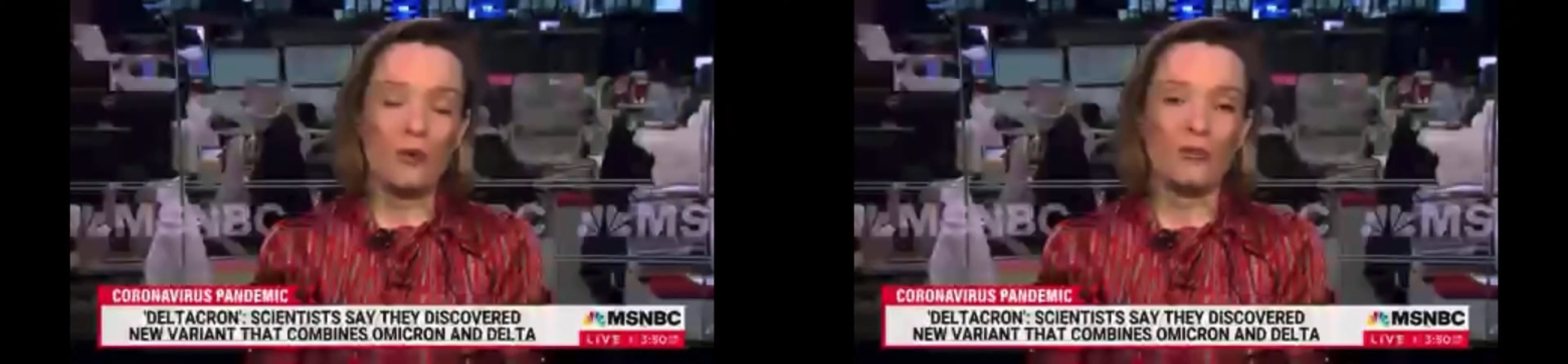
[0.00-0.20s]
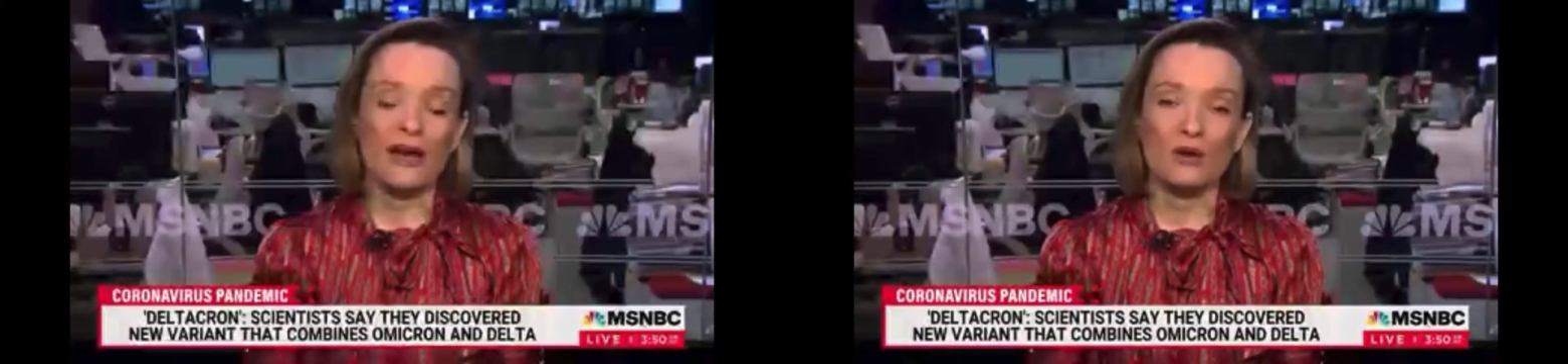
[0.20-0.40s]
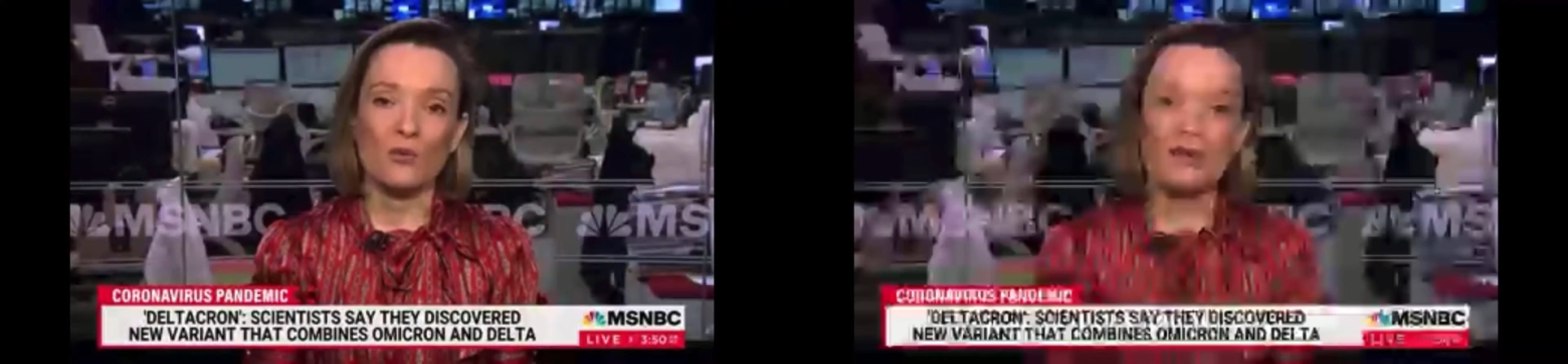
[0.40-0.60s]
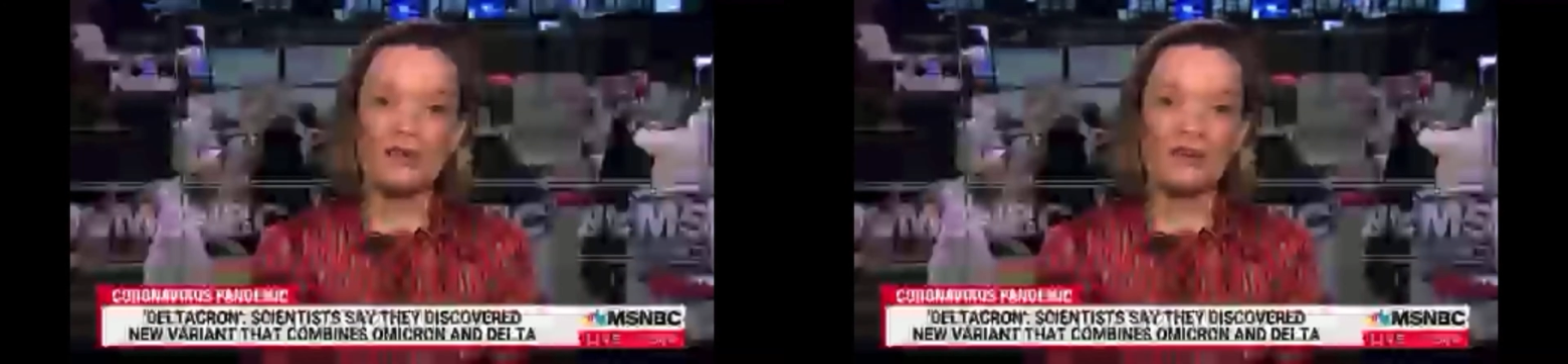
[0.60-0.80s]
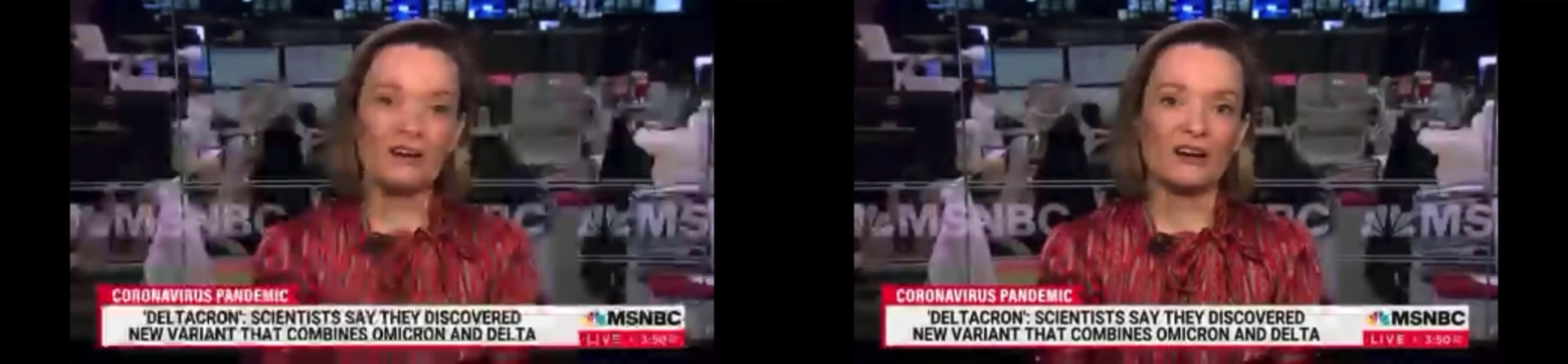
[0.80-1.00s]
but when
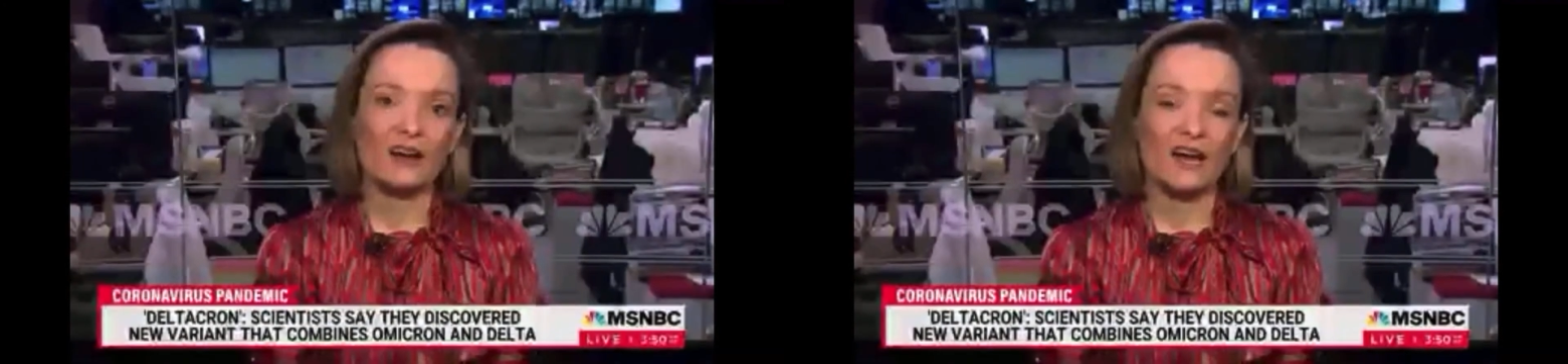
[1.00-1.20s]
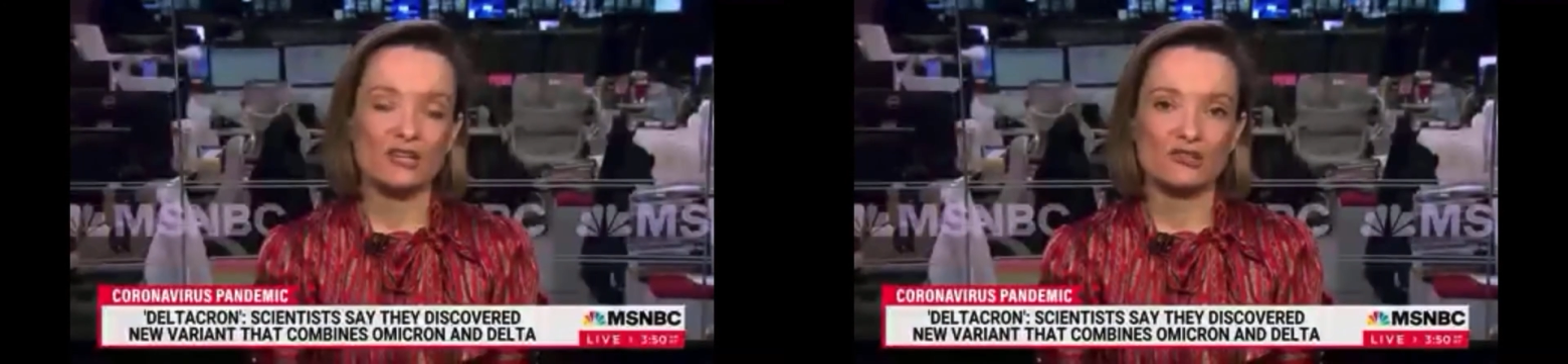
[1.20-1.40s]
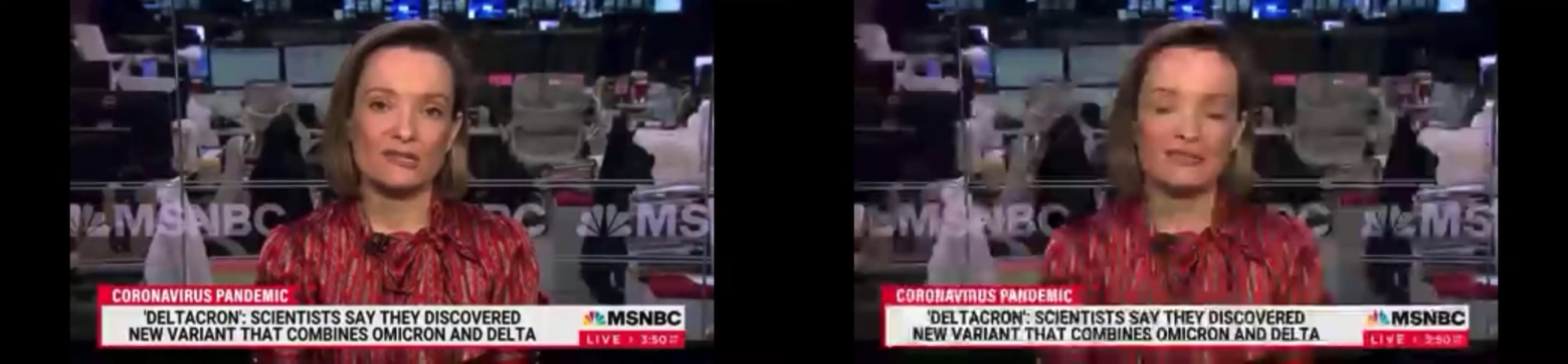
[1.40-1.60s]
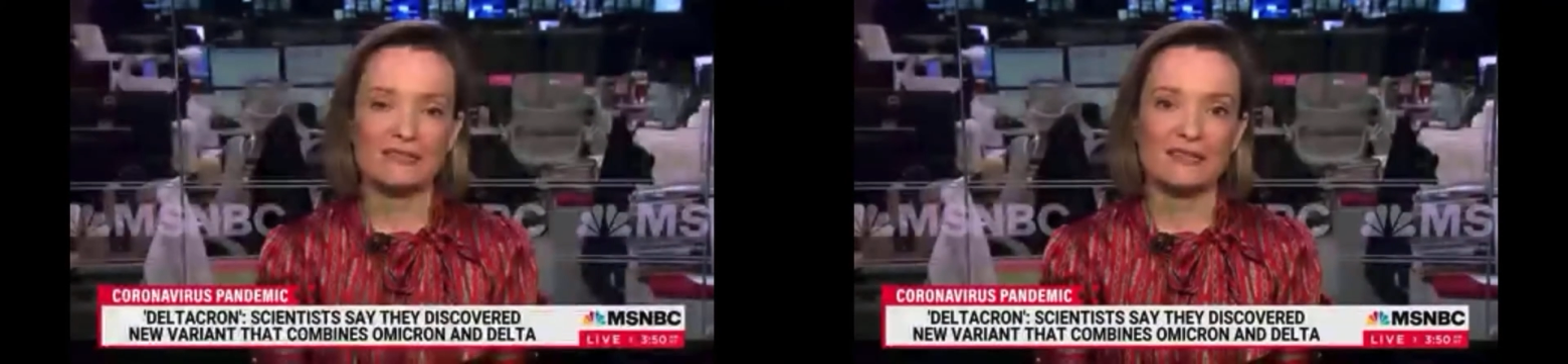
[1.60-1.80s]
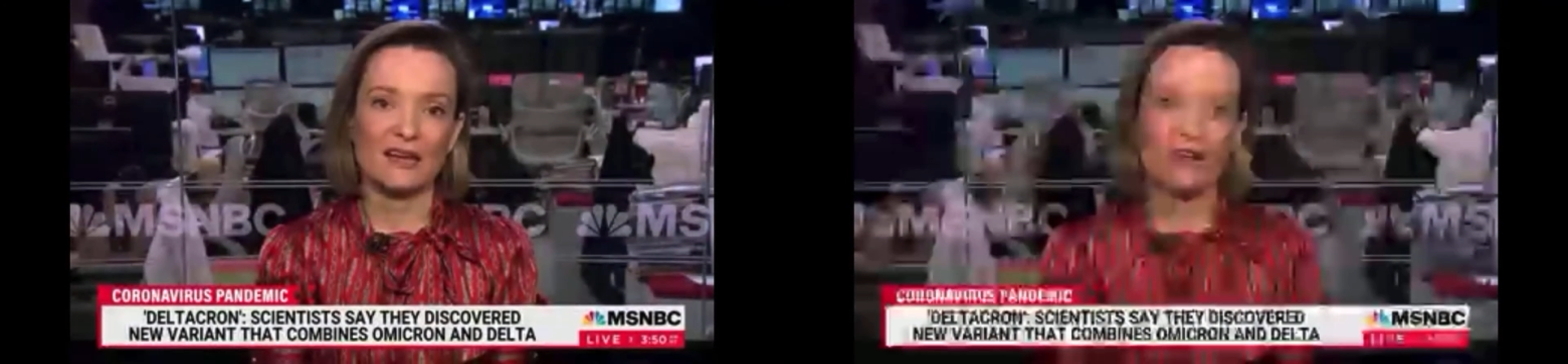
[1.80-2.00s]
there are countries